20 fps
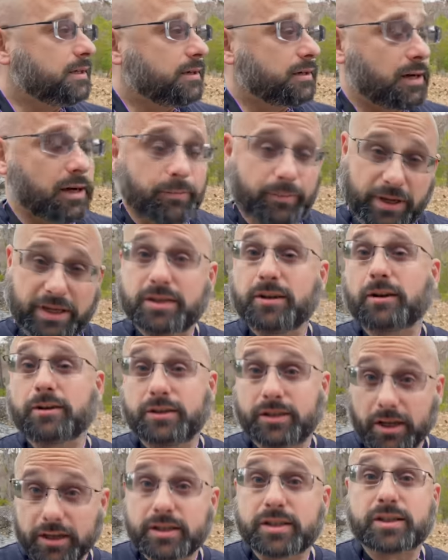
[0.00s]
Uh, Pixhawk
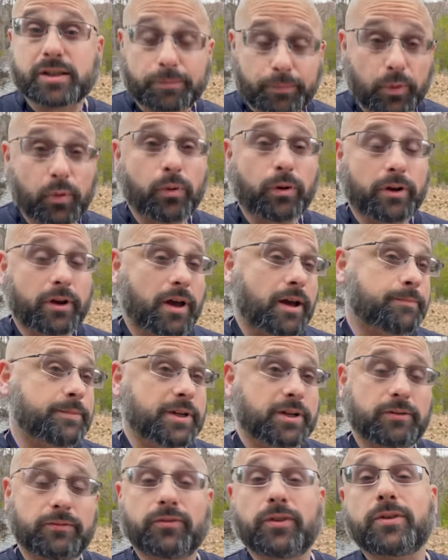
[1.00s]
does support
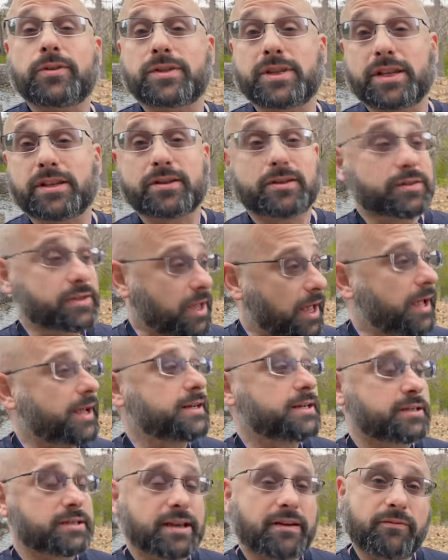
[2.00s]
optical flow sensors. I
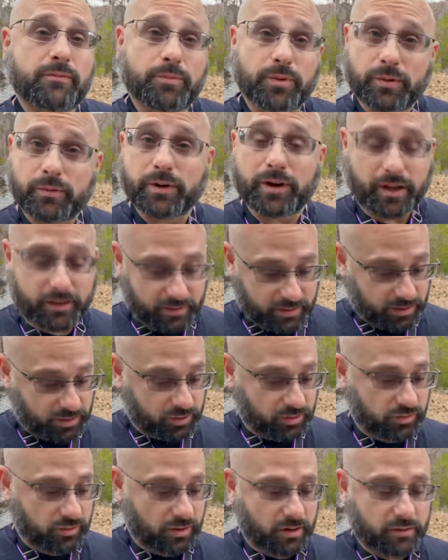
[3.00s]
just haven't put one on this
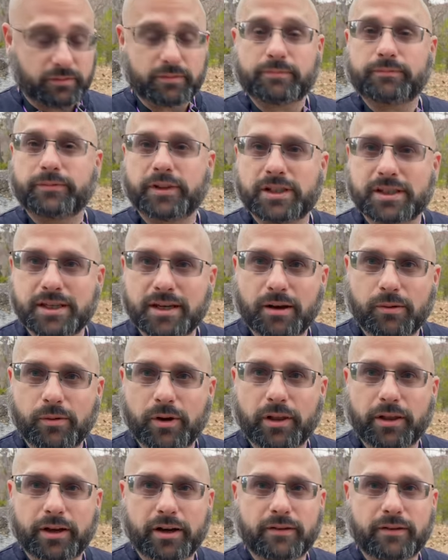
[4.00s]
drone. Let's see how well it